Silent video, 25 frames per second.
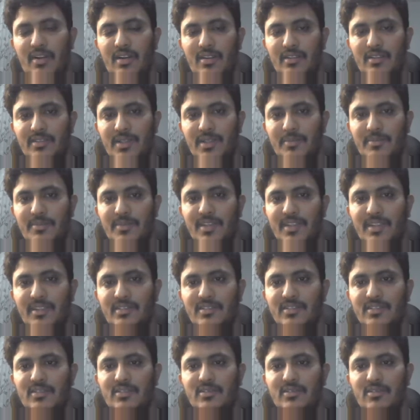
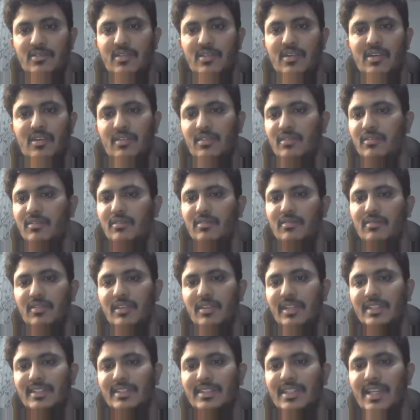subjects. So
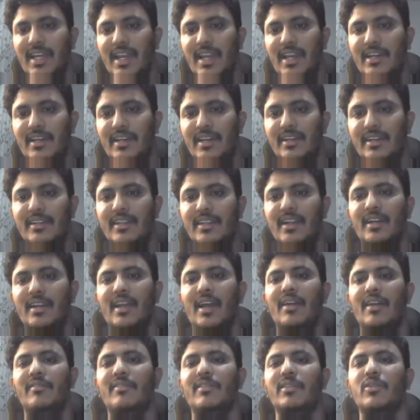it is guaranteed that
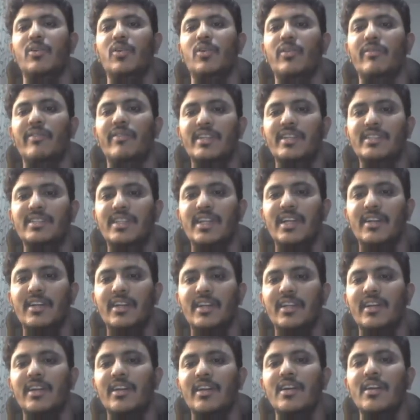I will always
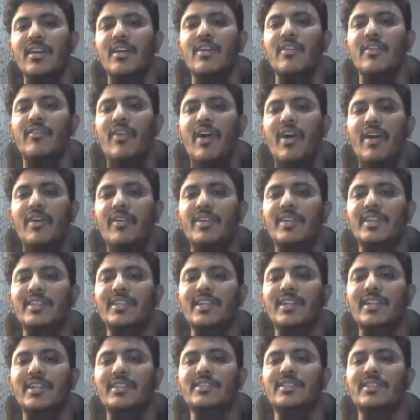get five
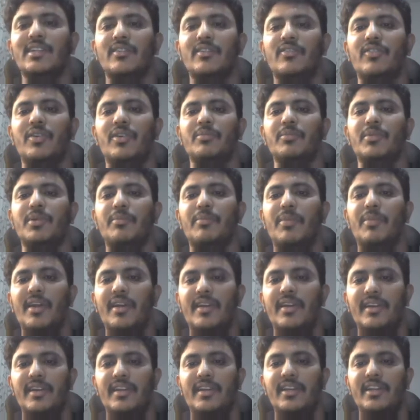results from the
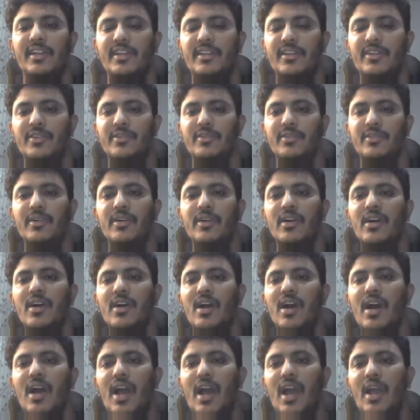priority queue.
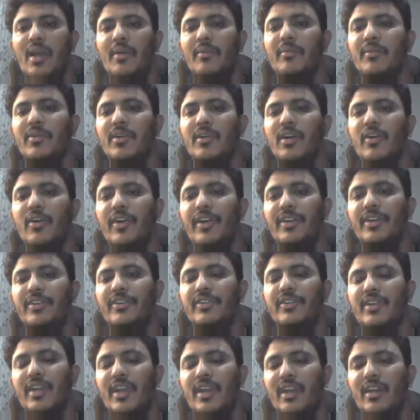I'm going to
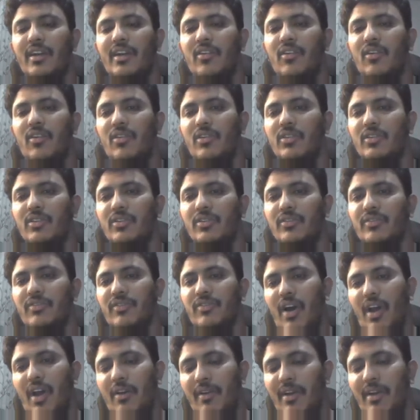take all the
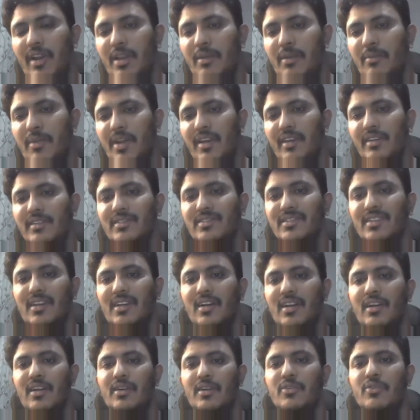five elements,
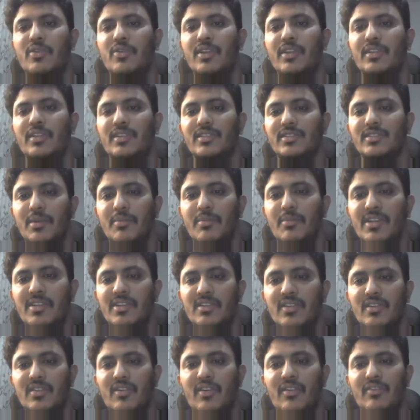doing the
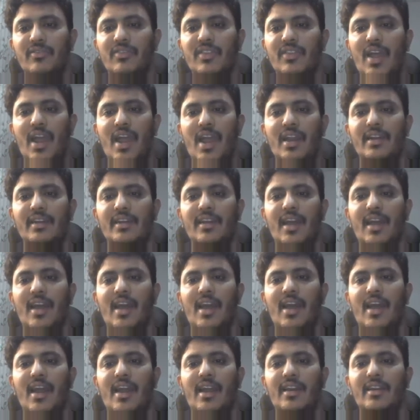summation of that,
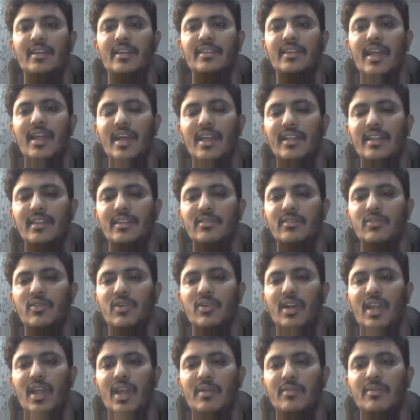and then
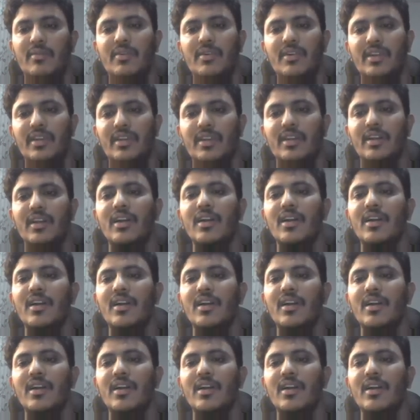what I'm doing